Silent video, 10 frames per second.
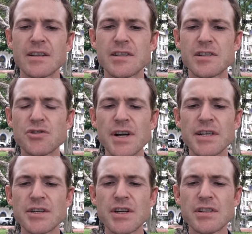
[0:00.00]

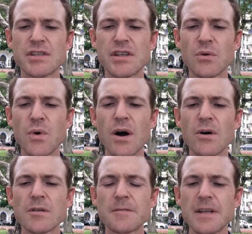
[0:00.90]
Strangers to the
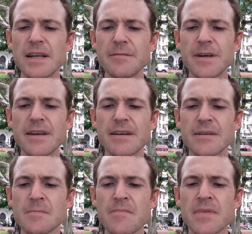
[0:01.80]
world of the living,
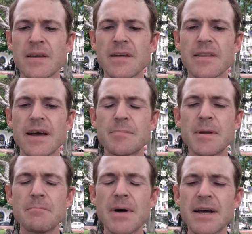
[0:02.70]
they had
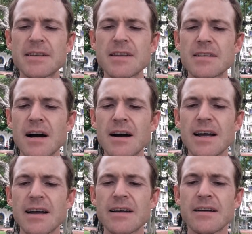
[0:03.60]
been made to
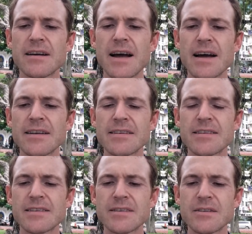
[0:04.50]
die, and
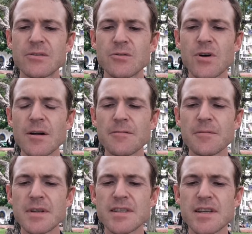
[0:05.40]
right
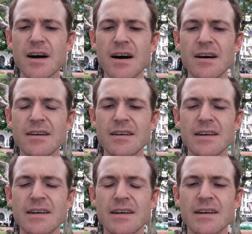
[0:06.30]
from the start,
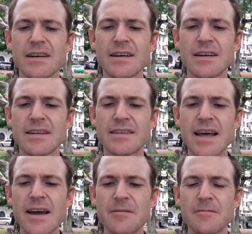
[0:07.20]

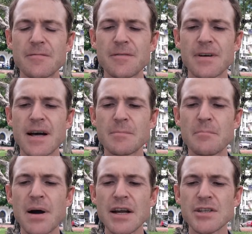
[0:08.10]
death had
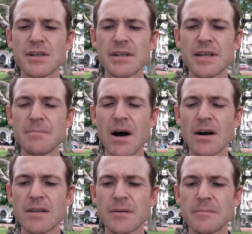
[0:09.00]
passionately
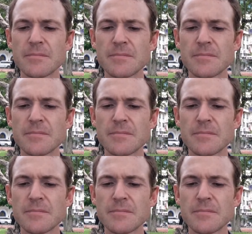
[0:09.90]
marked them.